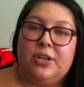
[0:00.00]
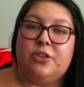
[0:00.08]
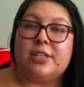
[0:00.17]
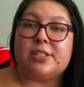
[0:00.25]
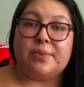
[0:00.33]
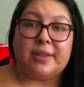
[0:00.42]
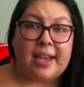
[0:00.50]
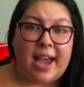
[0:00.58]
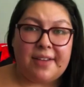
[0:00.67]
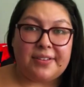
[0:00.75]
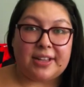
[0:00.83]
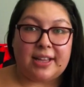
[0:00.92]
who doesn't really
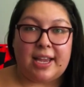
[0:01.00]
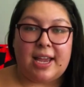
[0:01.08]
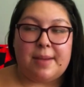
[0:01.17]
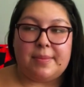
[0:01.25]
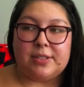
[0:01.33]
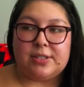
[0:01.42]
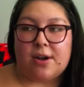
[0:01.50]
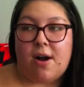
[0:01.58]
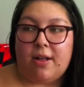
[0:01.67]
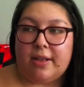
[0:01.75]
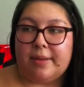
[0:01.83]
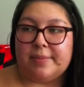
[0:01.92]
have a claim to
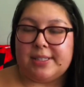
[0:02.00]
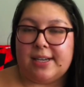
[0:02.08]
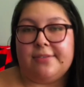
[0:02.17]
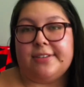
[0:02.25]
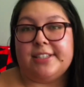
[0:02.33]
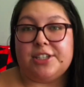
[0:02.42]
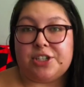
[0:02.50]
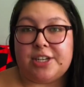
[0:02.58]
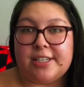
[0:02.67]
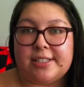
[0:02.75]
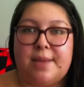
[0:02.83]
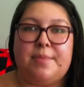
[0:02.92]
call himself
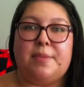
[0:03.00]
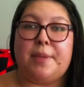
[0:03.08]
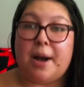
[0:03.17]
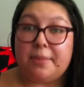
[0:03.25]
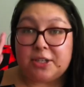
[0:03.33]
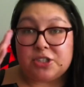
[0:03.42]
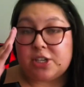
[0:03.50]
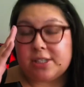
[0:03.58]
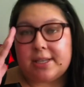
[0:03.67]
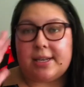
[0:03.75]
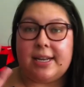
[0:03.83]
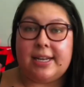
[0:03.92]
Indigenous and be published as
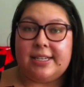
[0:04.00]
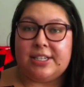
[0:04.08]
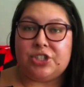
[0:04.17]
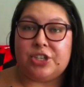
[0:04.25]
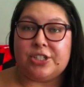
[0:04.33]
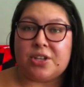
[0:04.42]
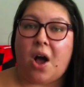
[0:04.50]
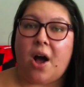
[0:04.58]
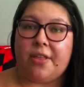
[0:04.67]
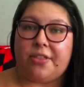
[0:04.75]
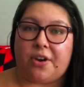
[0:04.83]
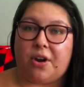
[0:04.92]
an Indigenous
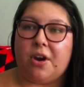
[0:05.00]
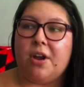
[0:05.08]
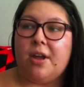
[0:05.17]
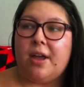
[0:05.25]
author,